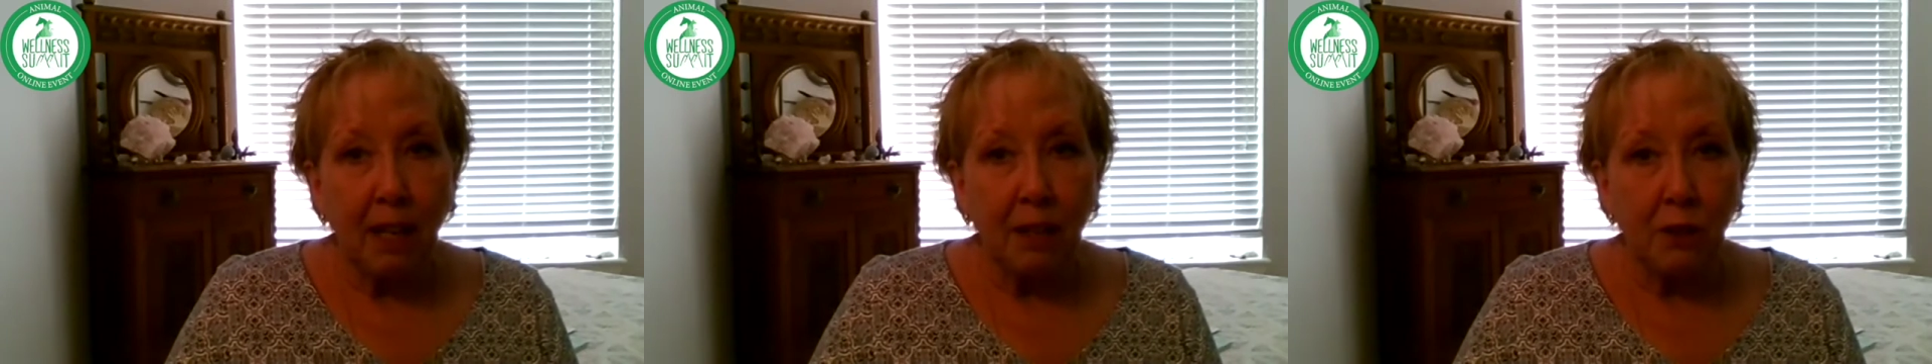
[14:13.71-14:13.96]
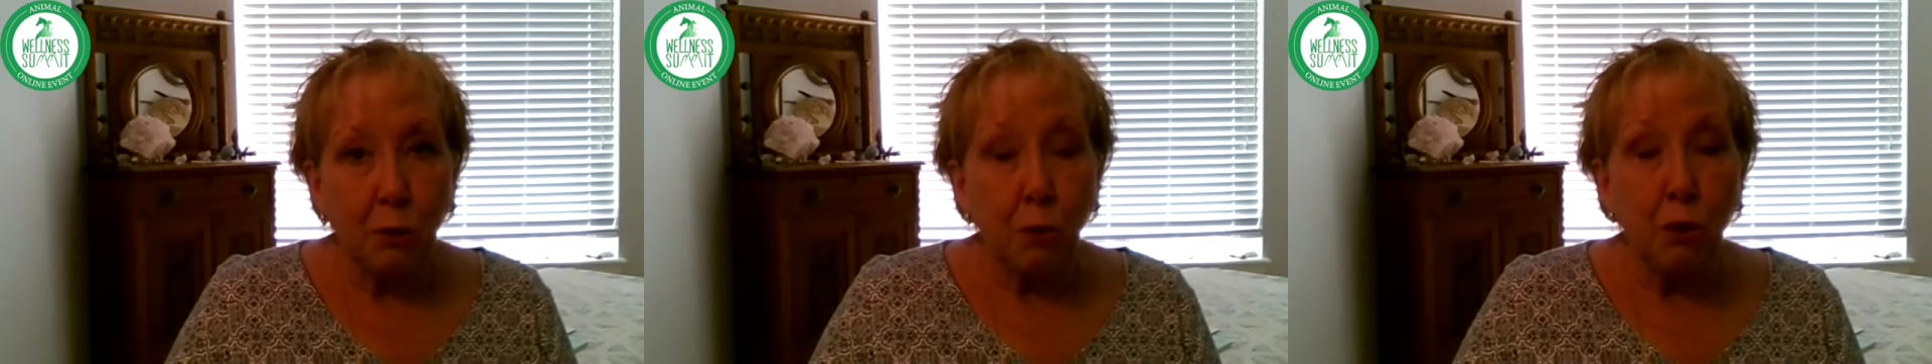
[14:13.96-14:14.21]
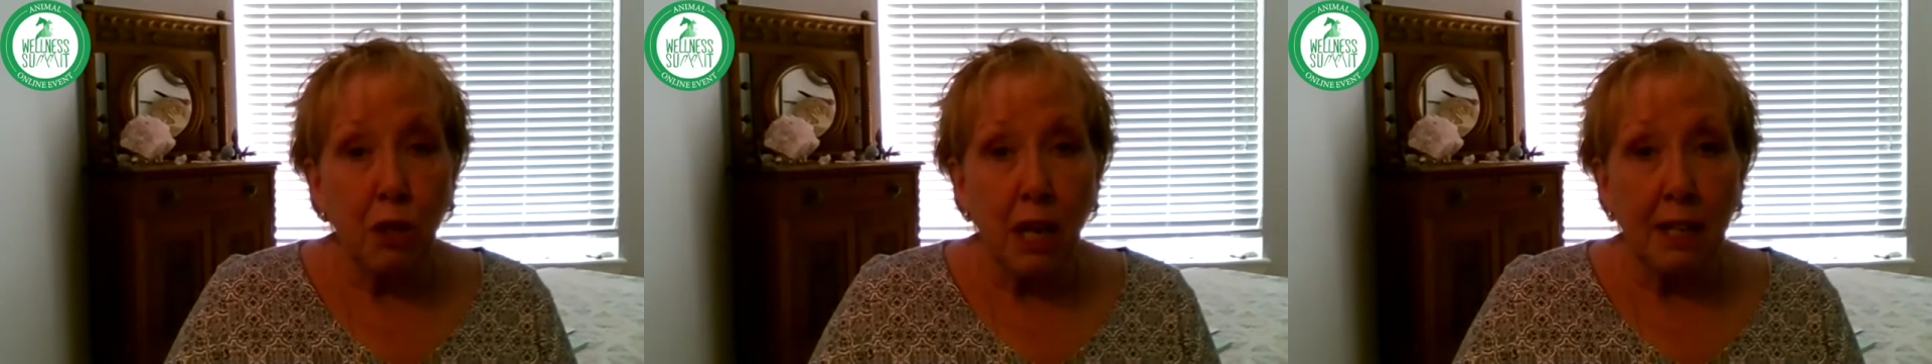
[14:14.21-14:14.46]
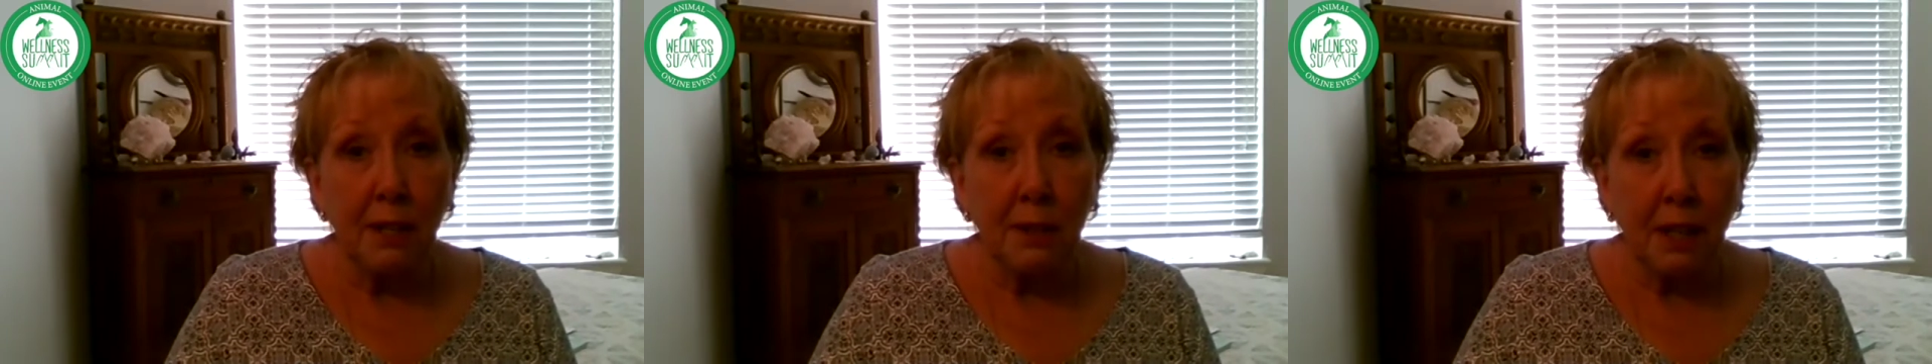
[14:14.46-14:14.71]

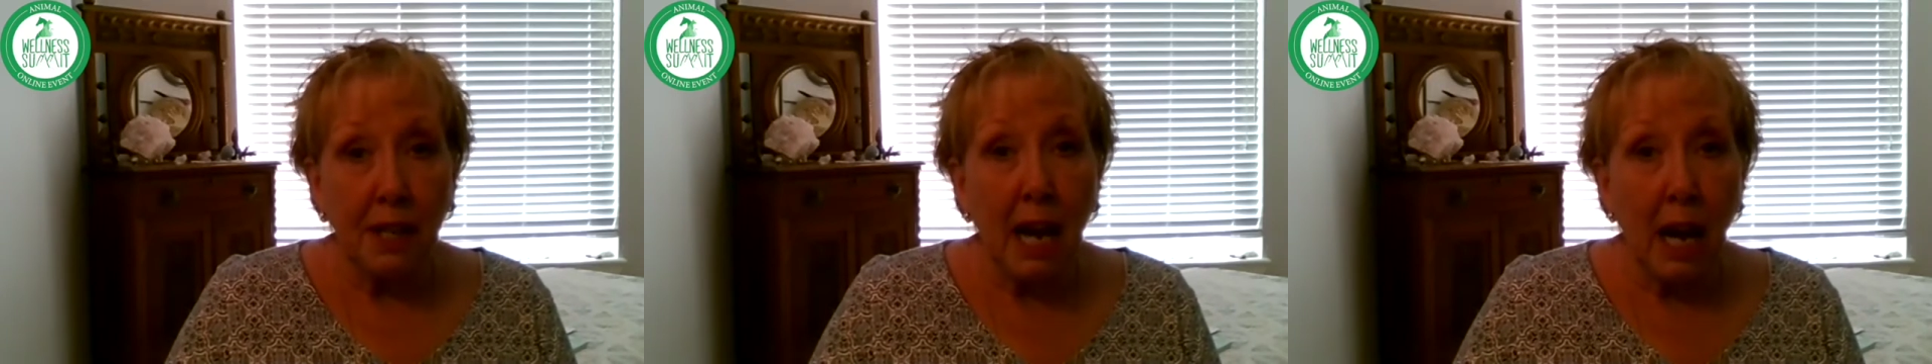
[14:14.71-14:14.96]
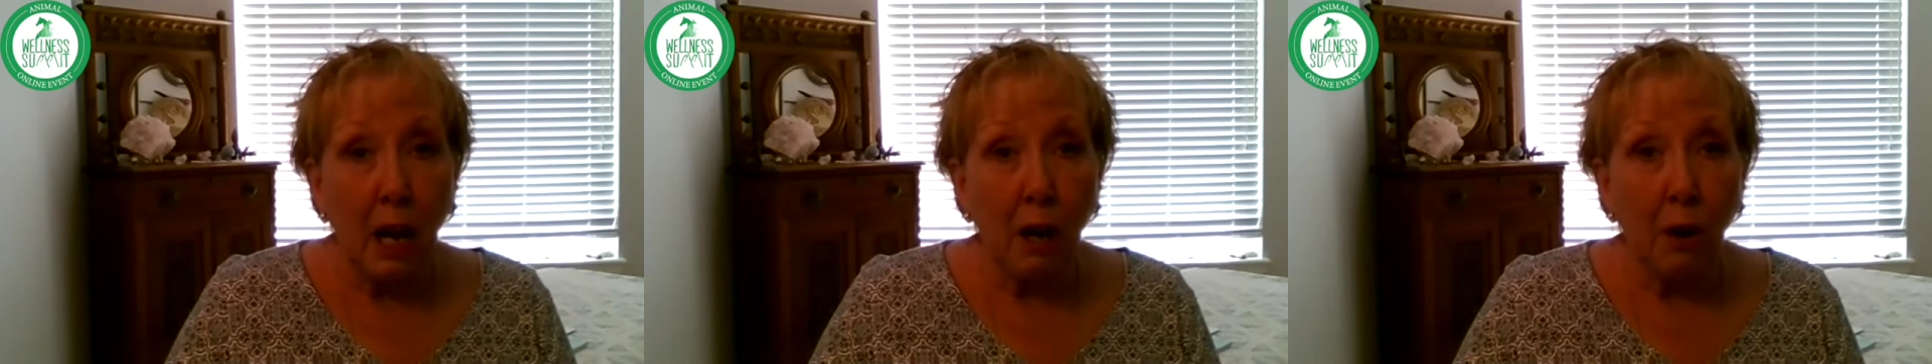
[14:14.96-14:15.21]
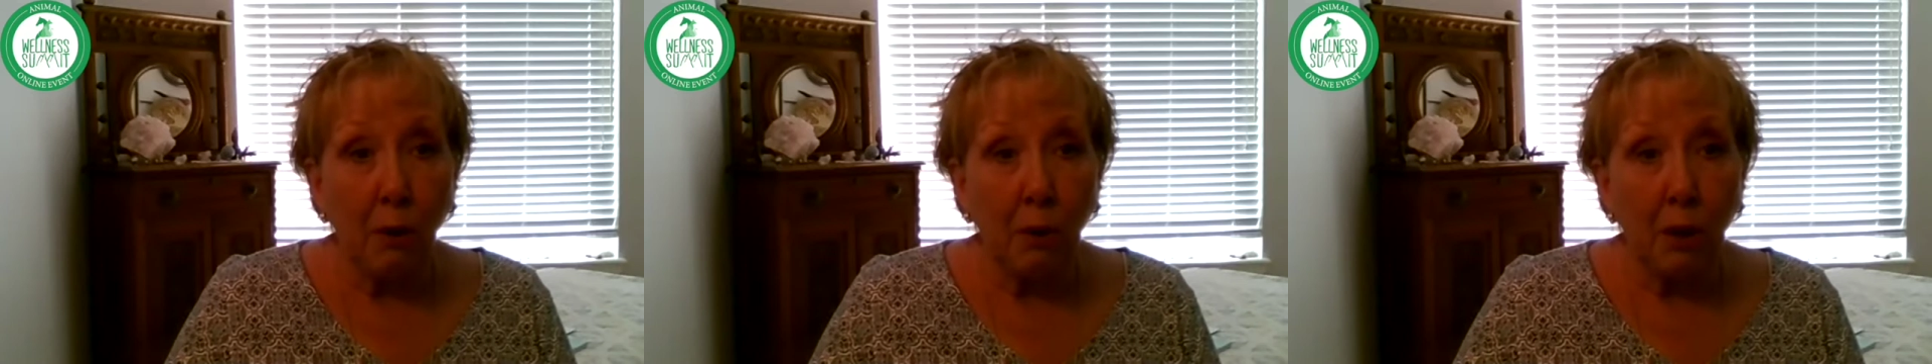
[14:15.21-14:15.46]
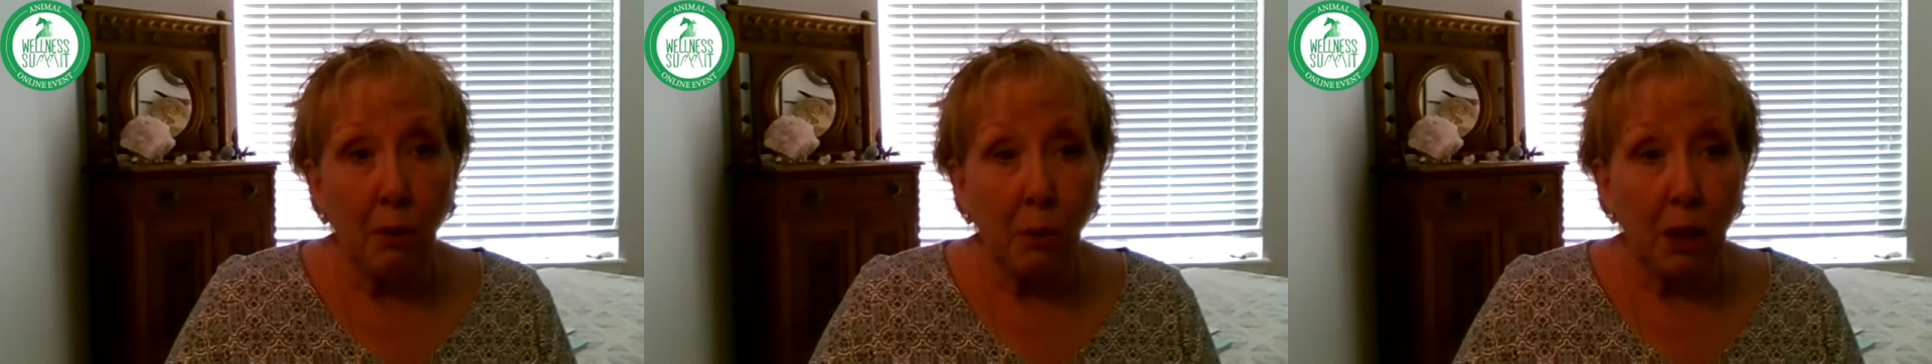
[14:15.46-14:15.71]
scrutinize on
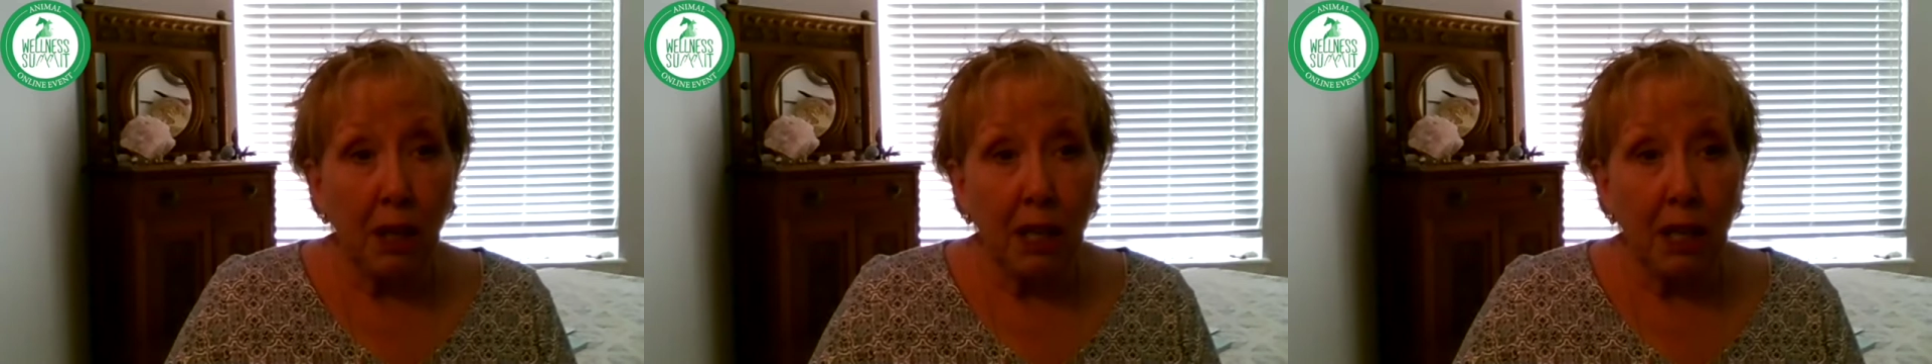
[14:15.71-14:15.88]
what